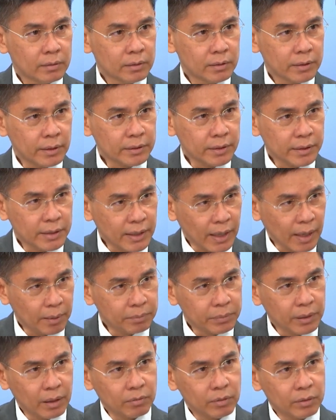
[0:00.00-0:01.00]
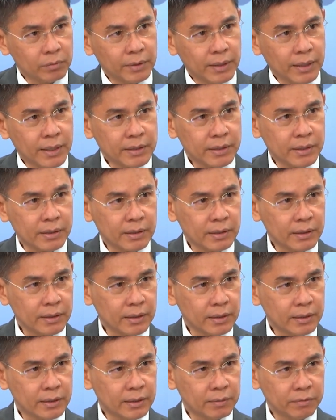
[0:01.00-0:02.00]
strengthening up our relations
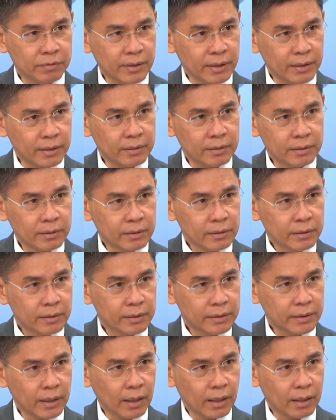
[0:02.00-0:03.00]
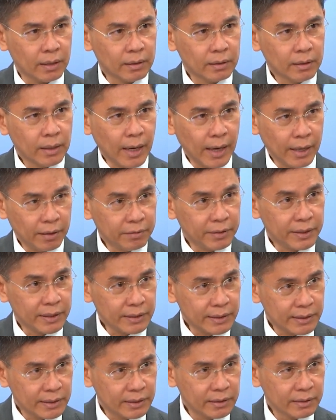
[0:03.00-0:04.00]
in different uh,
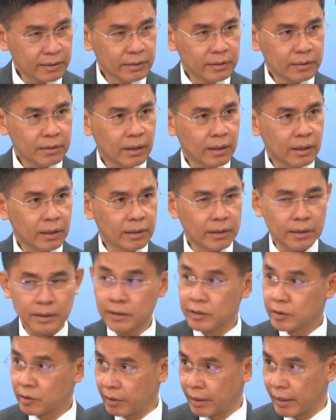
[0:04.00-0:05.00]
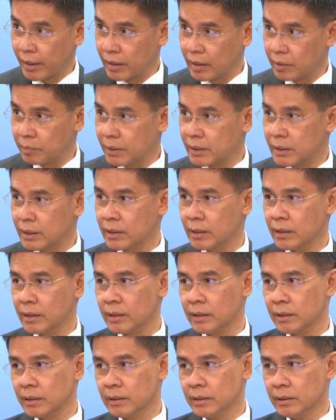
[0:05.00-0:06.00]
areas, uh, in trade in
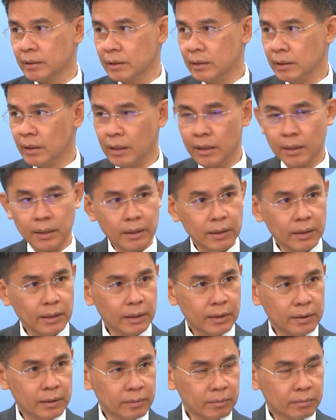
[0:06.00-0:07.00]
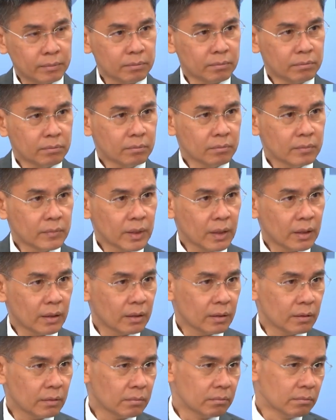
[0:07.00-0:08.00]
particular, uh, in
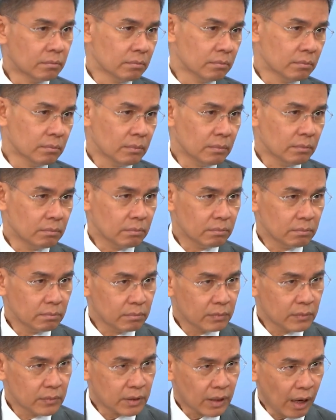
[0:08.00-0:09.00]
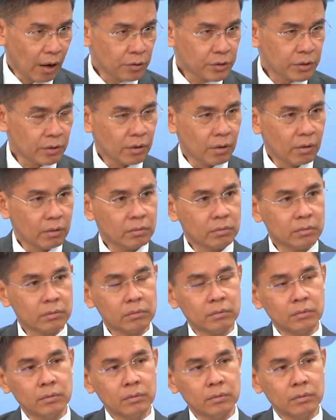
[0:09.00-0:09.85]
uh, cultural